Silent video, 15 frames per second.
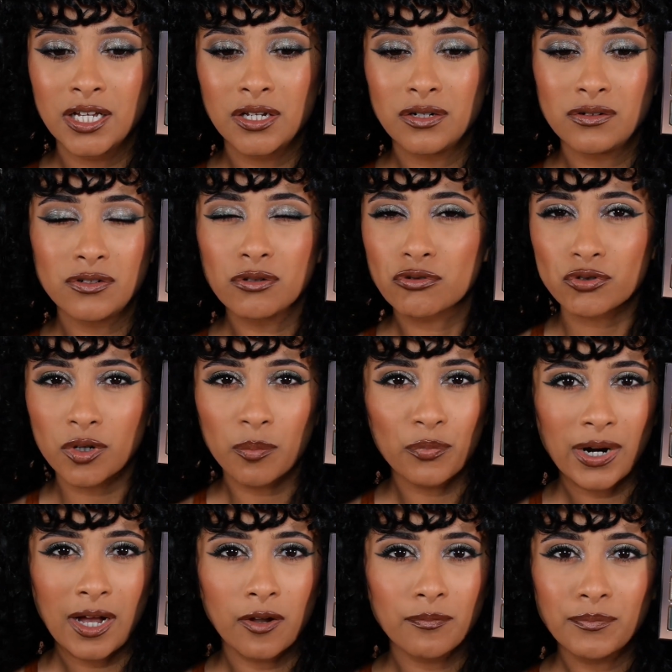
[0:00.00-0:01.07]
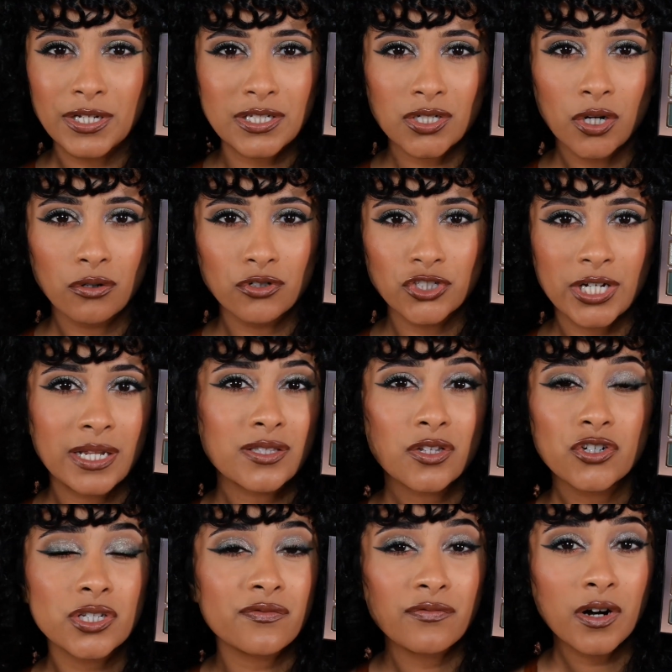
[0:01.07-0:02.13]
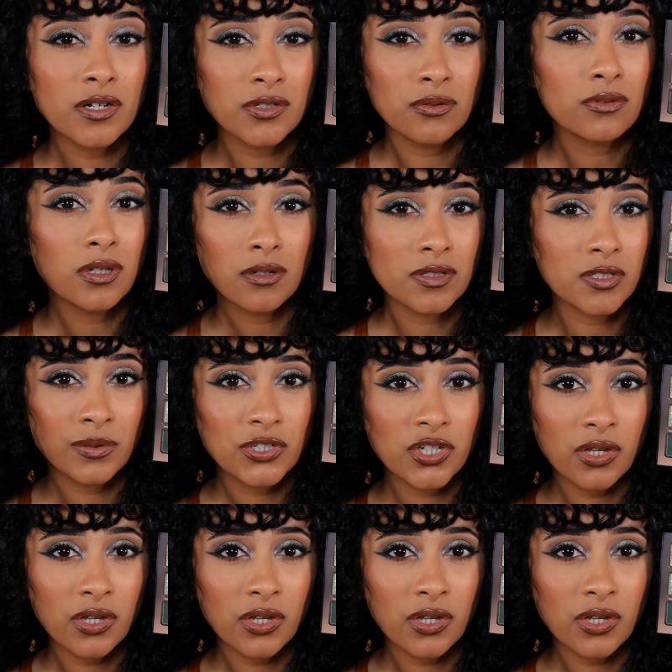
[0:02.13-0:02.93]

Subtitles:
neutral brown mid-tone shades. They're just far too close to each